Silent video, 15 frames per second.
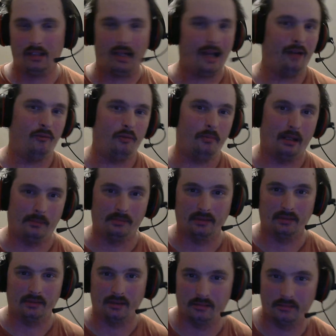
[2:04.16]
and I will be
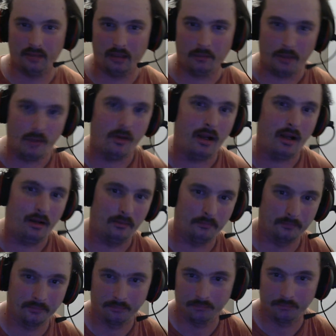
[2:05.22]
able to help you out.